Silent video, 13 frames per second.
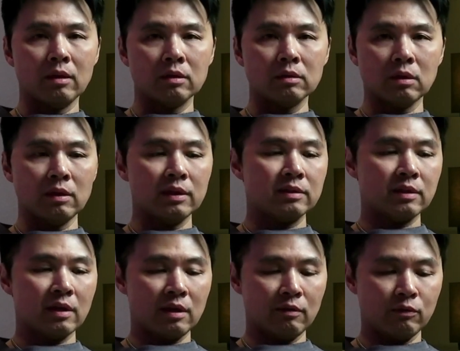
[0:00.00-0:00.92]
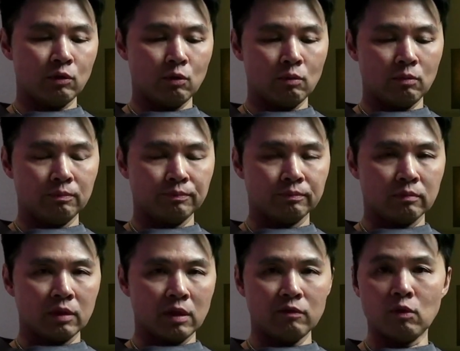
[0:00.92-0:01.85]
So let's say if you
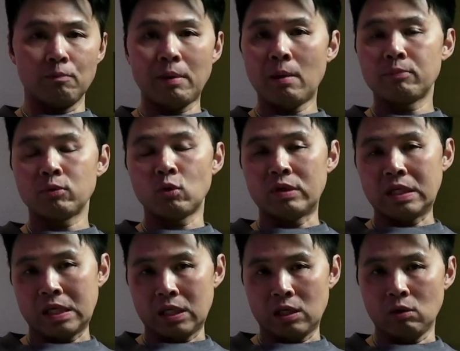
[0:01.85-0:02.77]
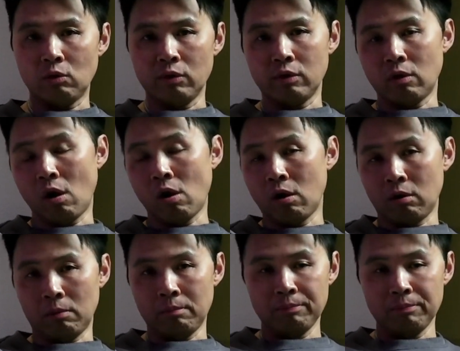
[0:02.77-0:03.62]
bump your knee or your arm,